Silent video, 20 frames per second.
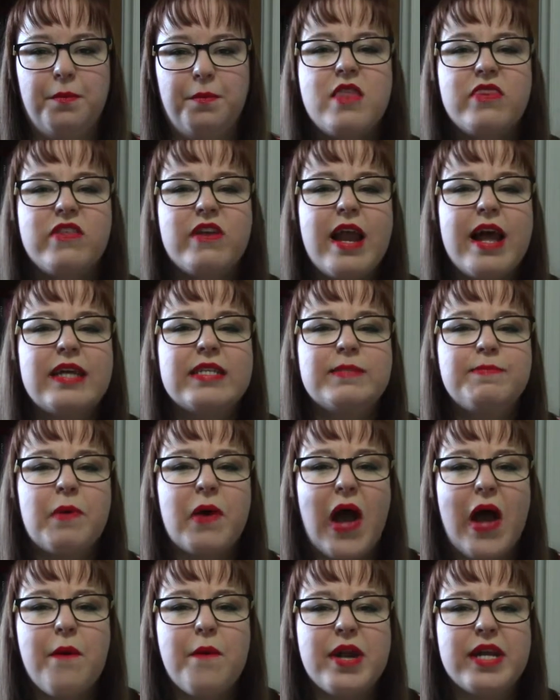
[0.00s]
The next book
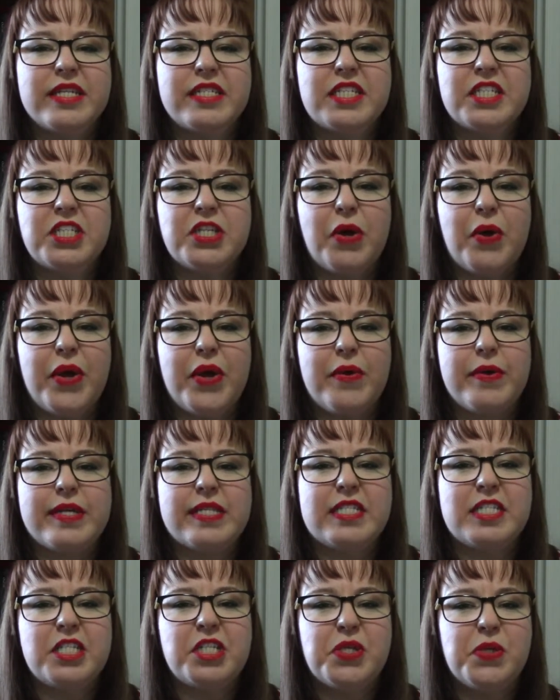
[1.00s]
I wanted to show you
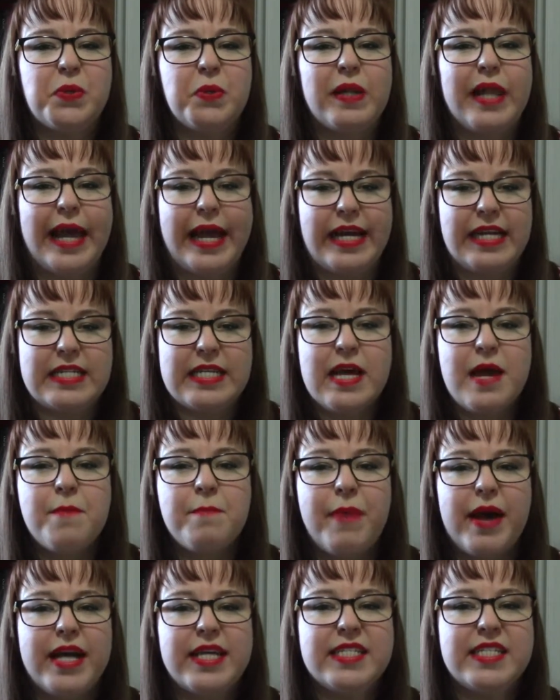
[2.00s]
is Too Late
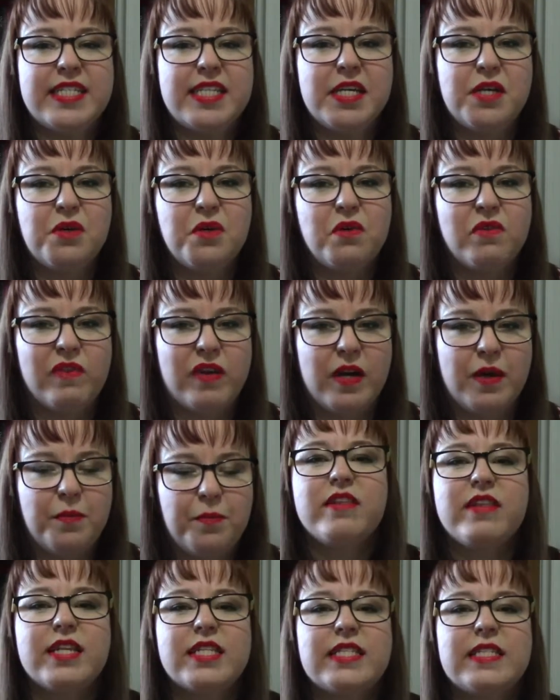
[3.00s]
by C. Hoover.
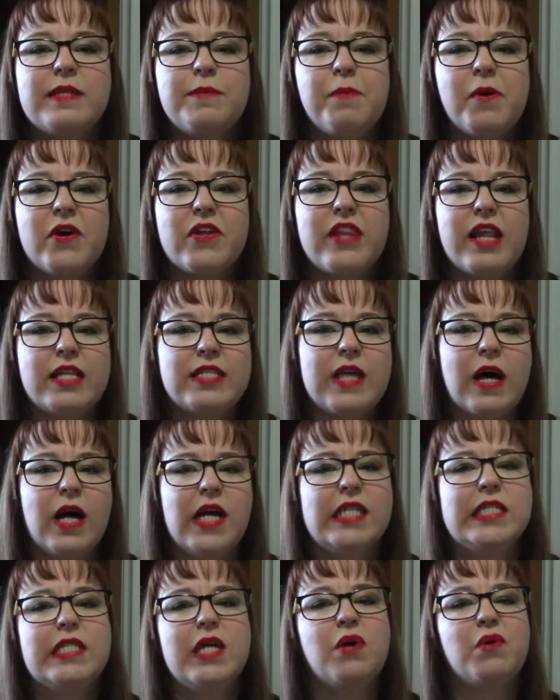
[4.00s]
This is a book that's
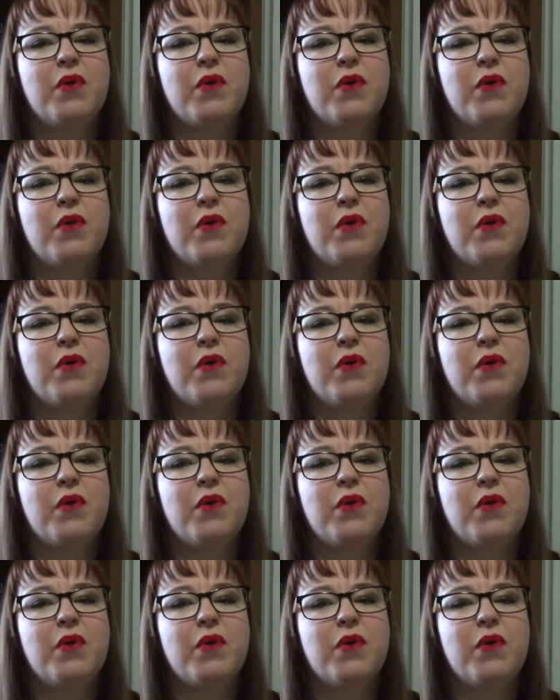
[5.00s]
also